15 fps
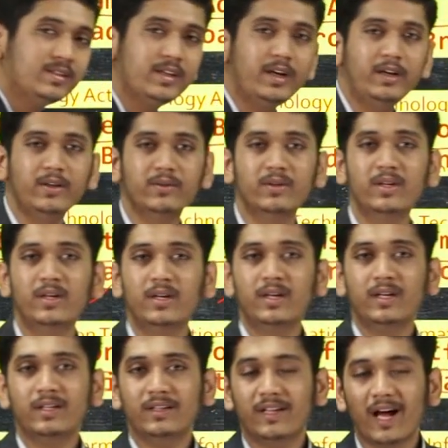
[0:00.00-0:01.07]
said you
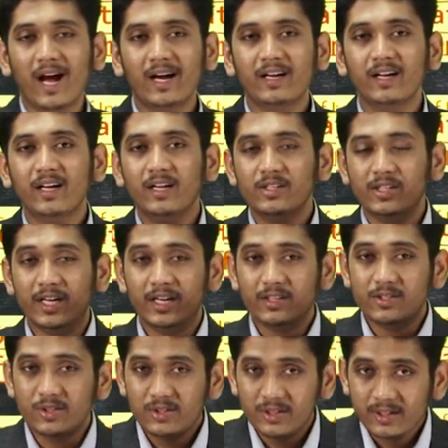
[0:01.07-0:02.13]
that
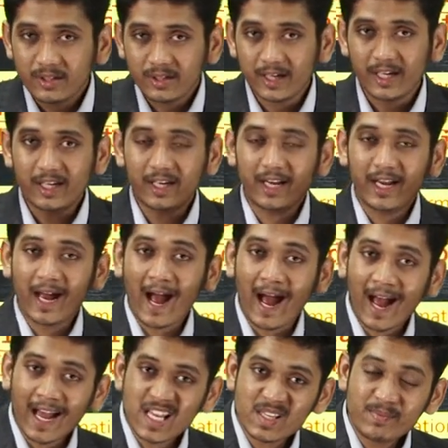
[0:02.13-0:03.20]
it
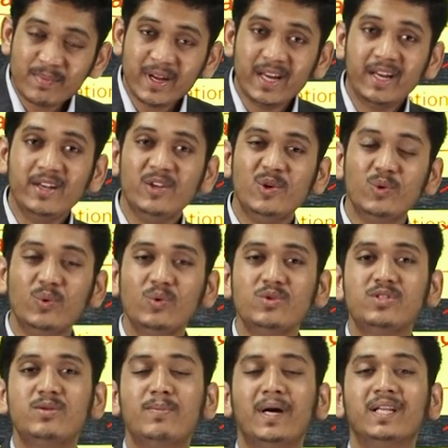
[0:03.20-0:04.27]
has been
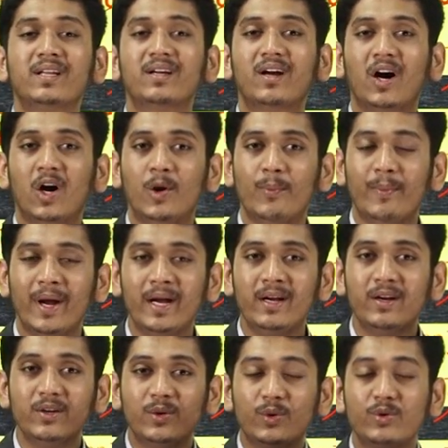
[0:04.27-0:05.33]
used by the government
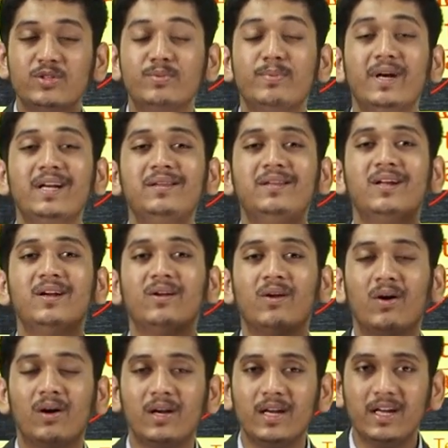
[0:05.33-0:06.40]
to spread the
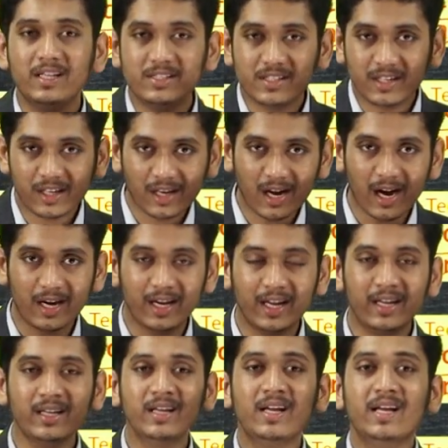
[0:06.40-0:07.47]
knowledge
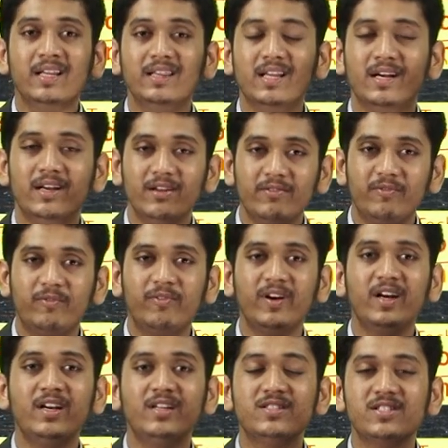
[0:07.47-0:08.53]
regarding the
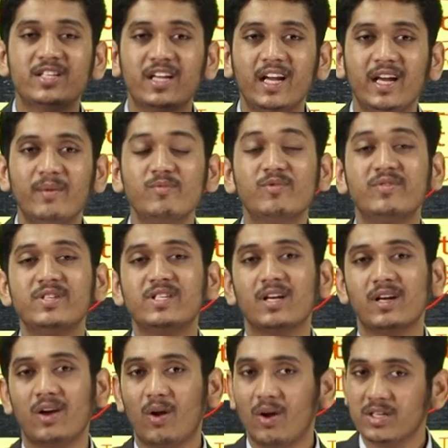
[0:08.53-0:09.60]
different schemes which are
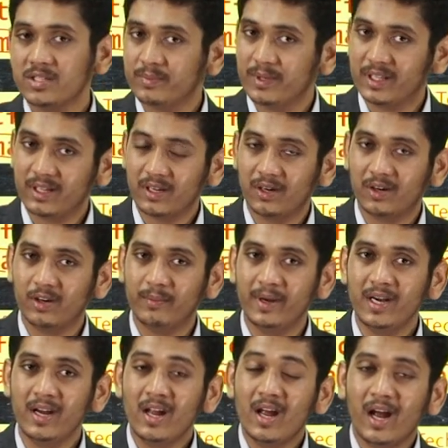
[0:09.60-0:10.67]
launched by the
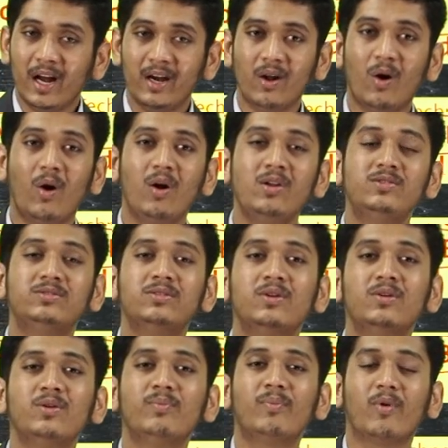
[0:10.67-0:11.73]
government and also
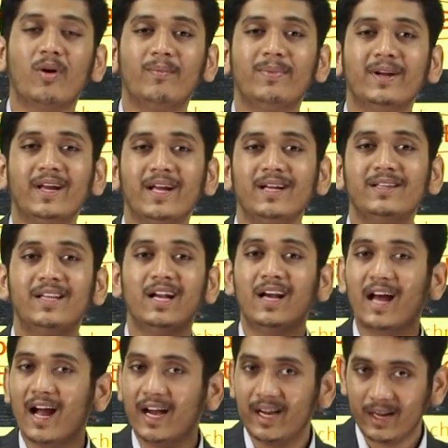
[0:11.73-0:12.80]
to propagate their
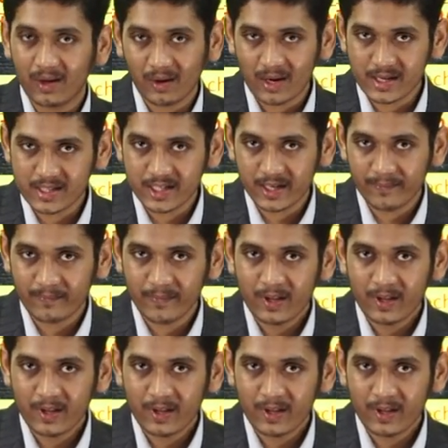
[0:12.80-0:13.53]
ideology.